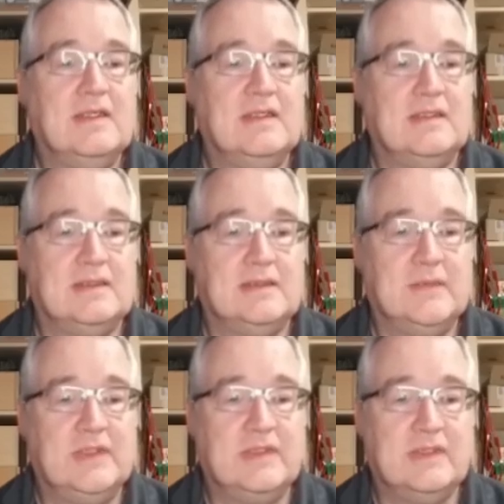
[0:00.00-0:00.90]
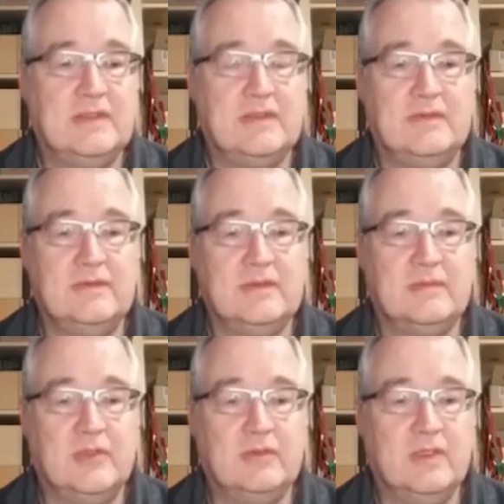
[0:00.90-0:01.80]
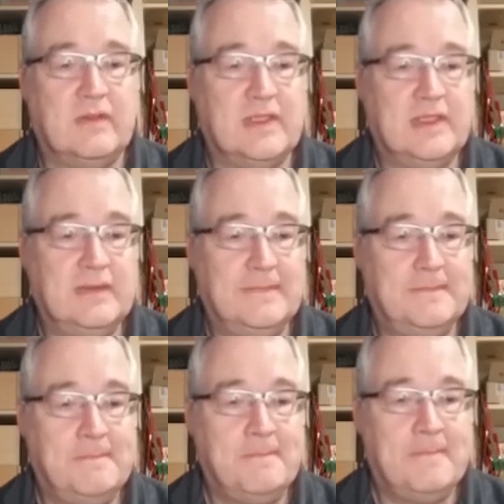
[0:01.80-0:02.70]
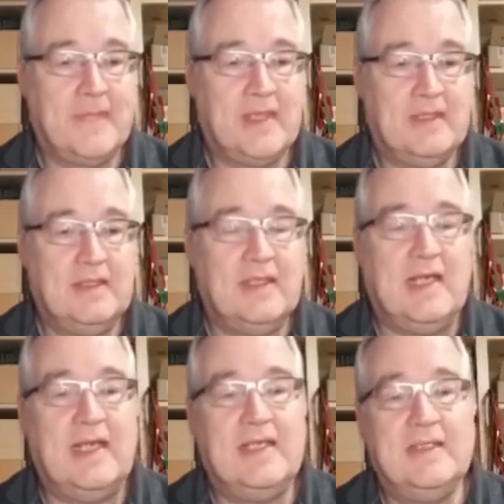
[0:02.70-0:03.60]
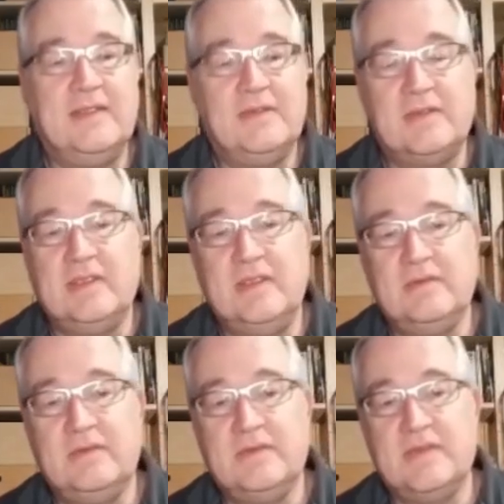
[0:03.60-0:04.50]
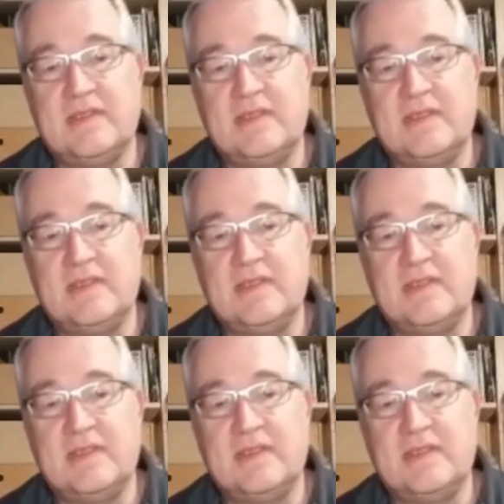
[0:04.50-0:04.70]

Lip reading: You can do a remote login, and you can use